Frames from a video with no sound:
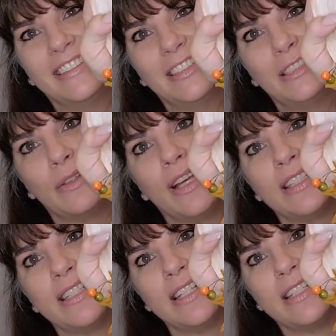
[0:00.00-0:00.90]
So
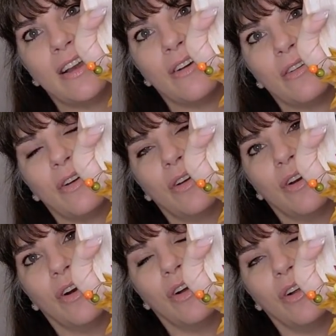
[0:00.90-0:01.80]
that stays out
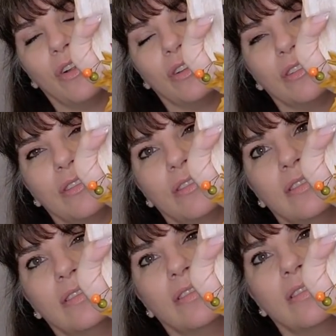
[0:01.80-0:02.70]
all
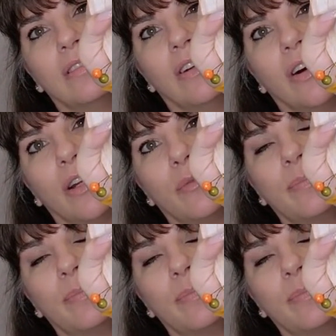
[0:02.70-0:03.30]
autumn.